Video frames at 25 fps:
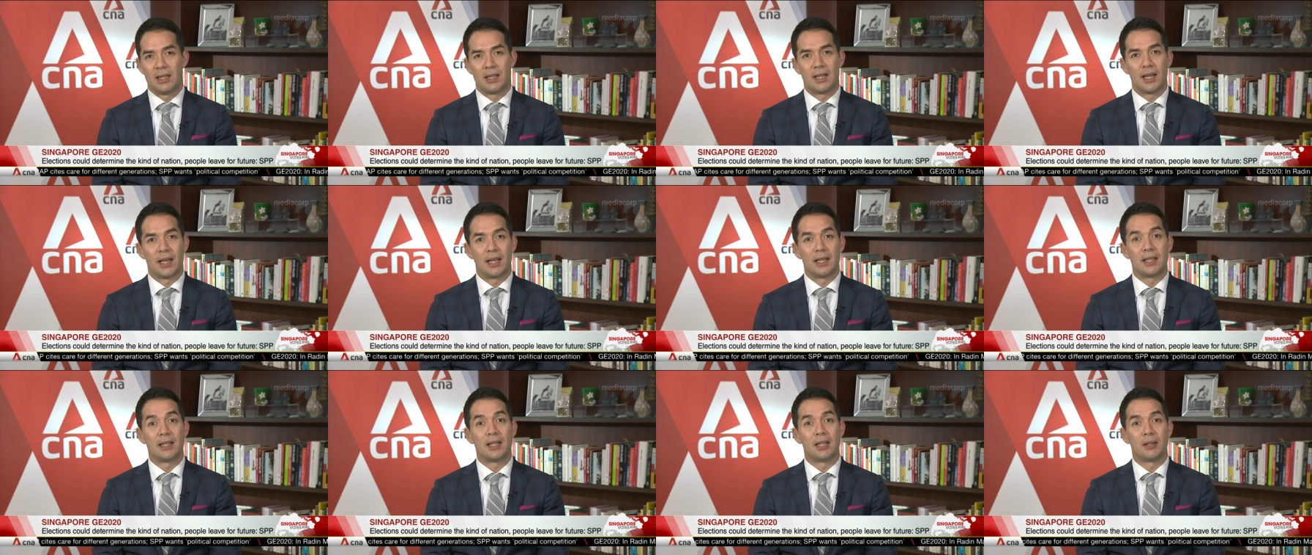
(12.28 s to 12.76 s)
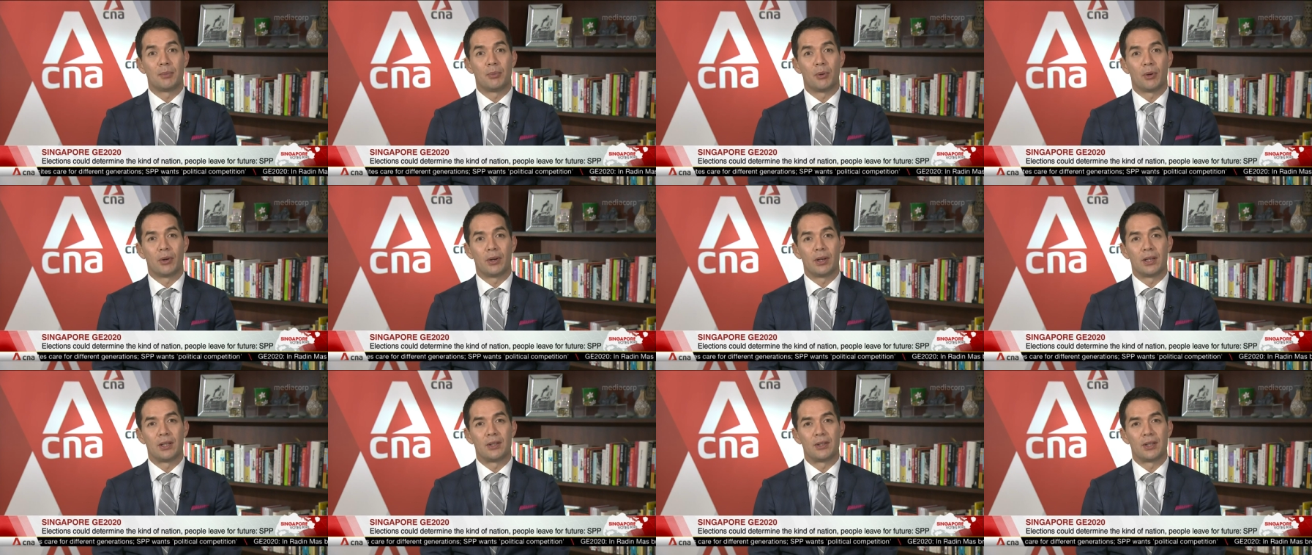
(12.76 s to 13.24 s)
He said
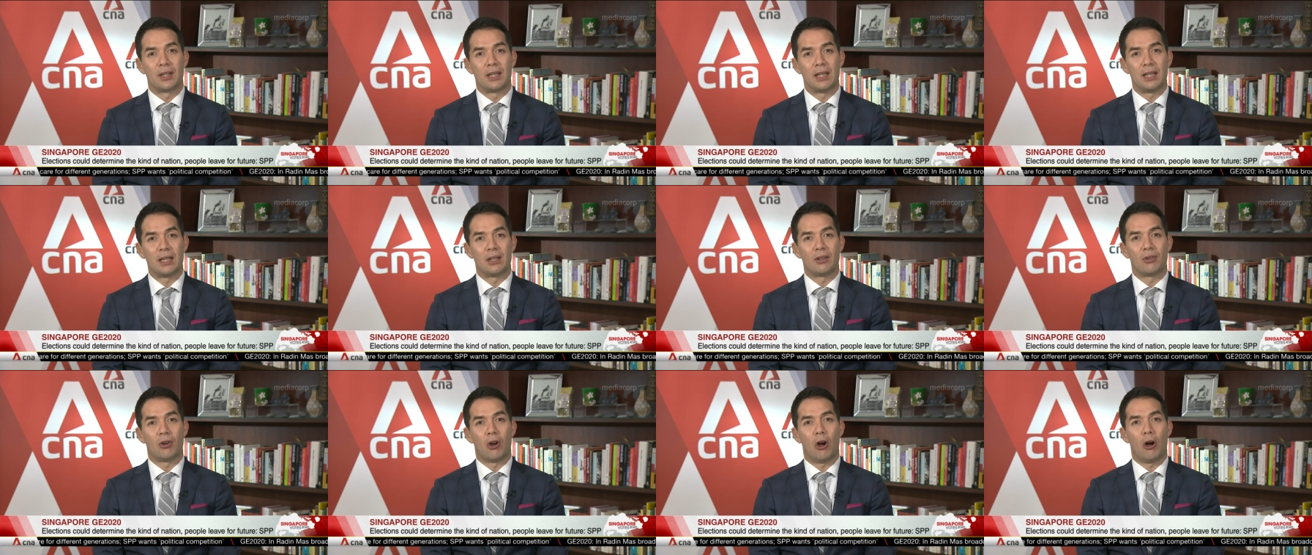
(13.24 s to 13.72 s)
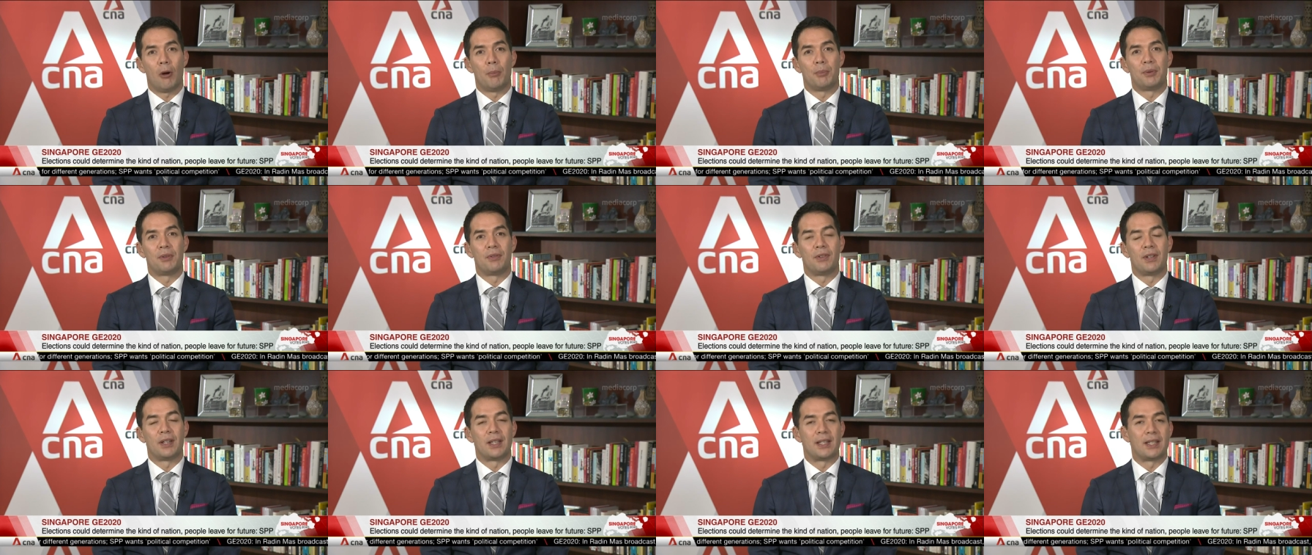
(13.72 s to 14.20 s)
Singaporeans can either opt
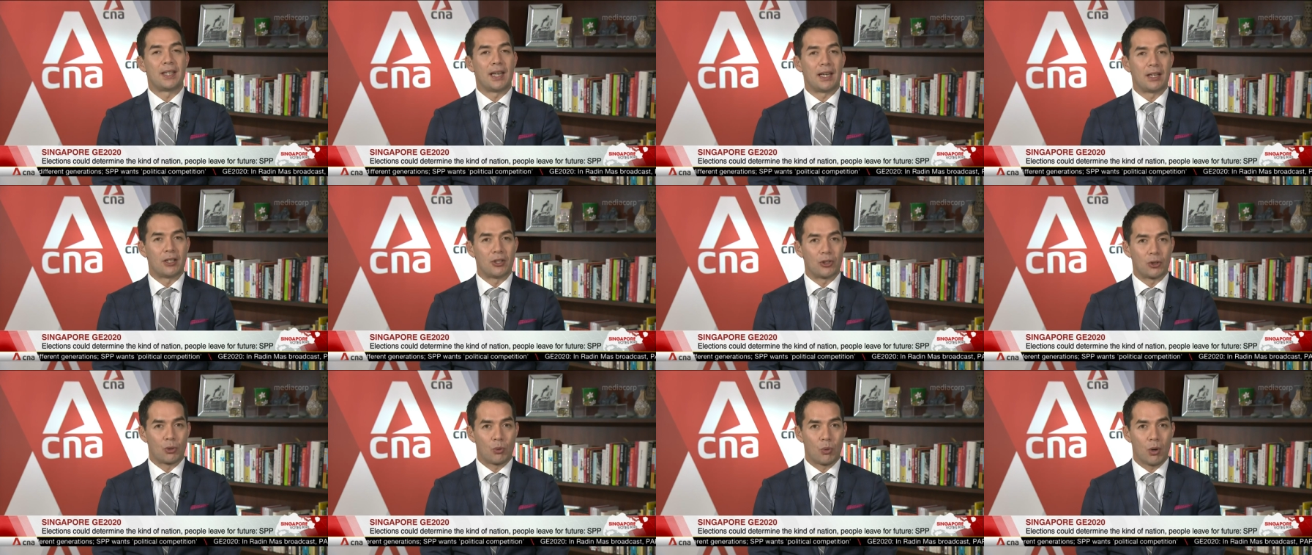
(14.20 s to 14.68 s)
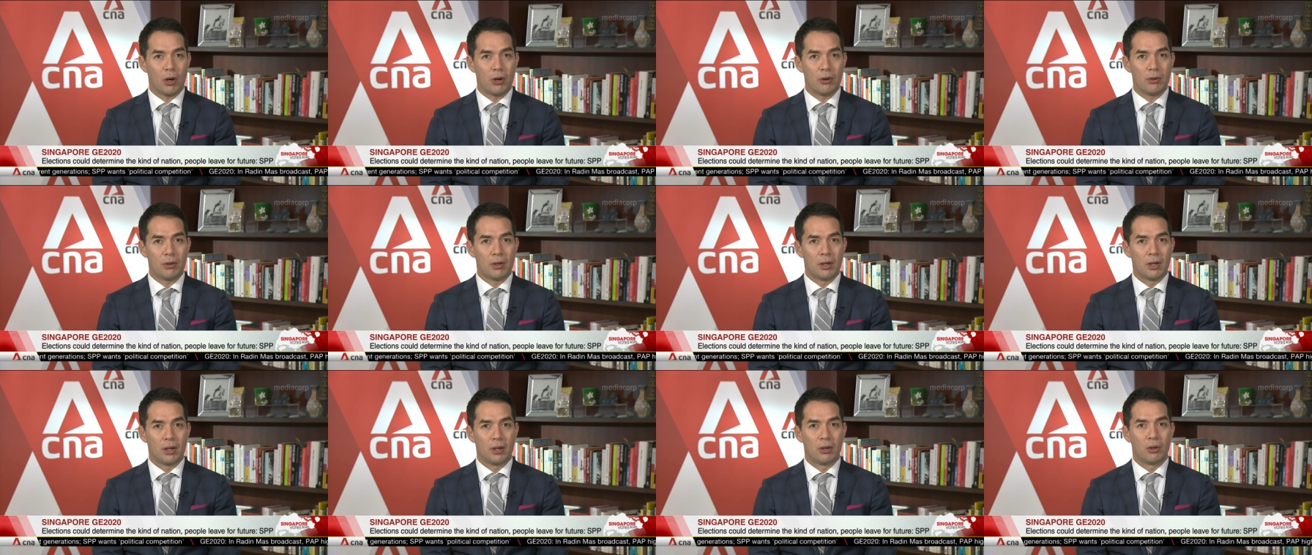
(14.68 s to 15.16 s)
for status
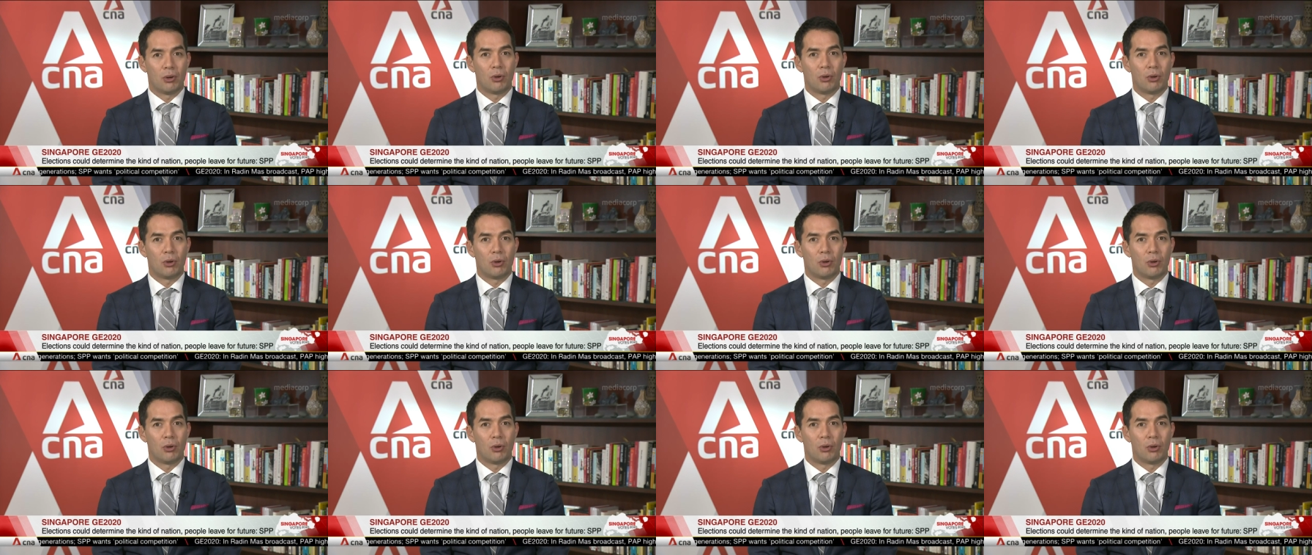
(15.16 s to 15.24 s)
quo